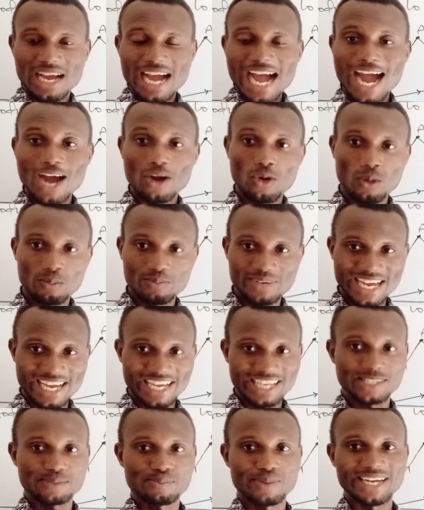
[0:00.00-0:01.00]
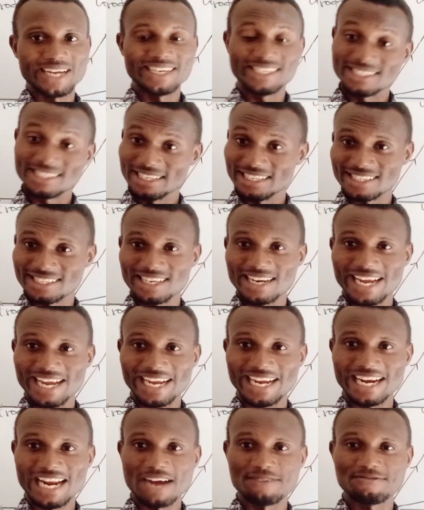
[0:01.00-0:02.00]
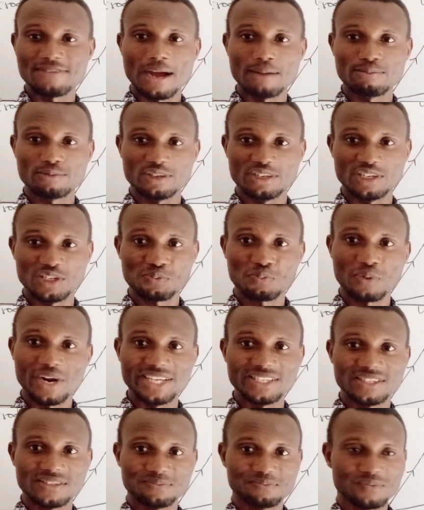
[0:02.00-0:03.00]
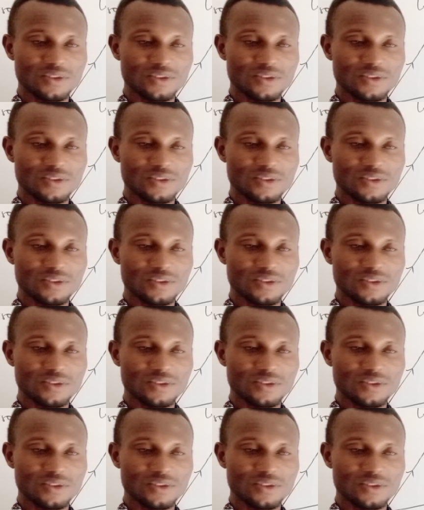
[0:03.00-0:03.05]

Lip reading: I hope the explanation is clear enough up to this point.